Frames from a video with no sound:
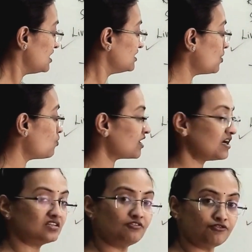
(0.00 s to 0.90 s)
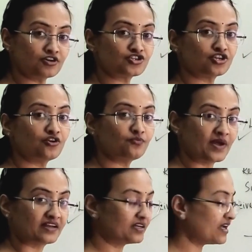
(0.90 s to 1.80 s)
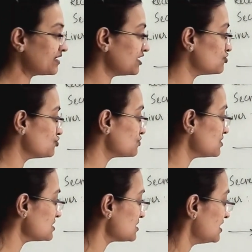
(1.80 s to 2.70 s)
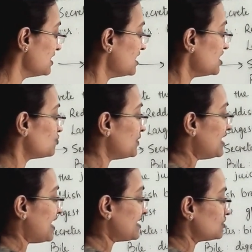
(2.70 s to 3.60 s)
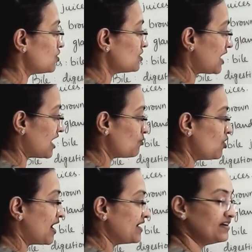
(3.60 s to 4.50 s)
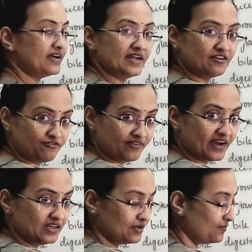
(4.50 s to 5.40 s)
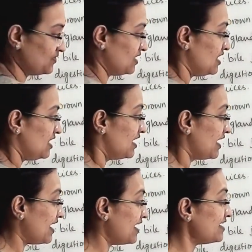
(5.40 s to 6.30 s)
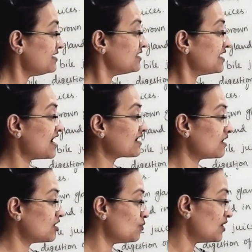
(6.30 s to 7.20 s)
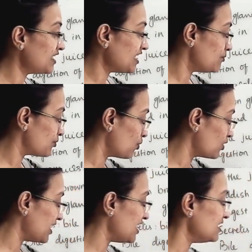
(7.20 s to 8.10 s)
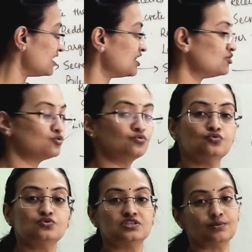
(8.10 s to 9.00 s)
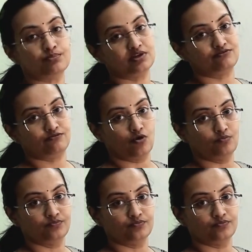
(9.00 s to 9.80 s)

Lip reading: Now what are the function of pancreatic juices? It will act on carbohydrate and fat, and they are converting protein into simpler form.